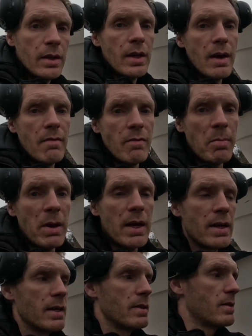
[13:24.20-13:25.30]
Yeah, the
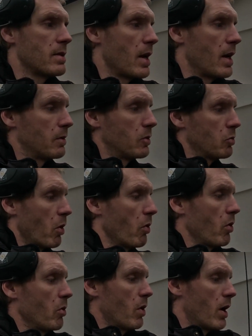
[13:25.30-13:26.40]
plan is
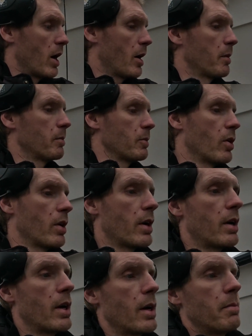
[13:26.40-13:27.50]
tomorrow I'm
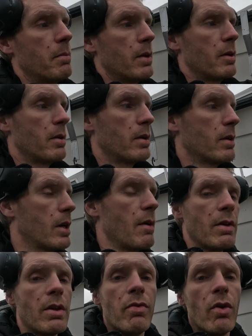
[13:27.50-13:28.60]
gonna give
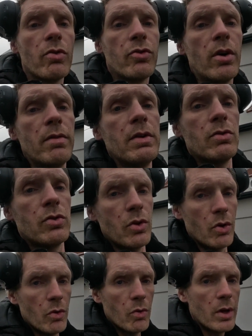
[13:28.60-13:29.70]
it a full service, you
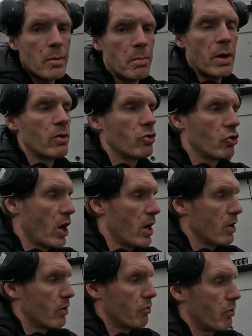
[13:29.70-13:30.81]
know, impeller
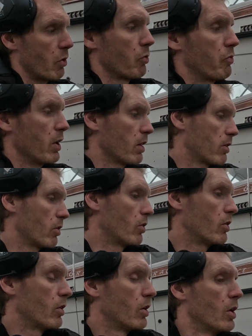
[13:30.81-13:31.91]
change, fuel
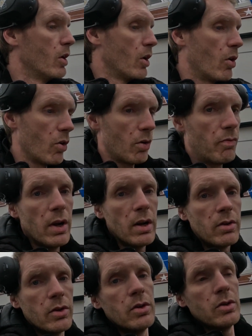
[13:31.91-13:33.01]
filter, oil
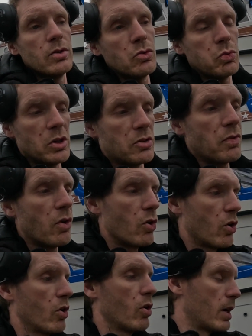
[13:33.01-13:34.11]
filter, switch the
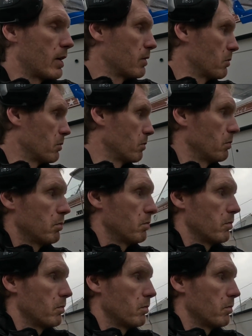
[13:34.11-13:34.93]
oil, and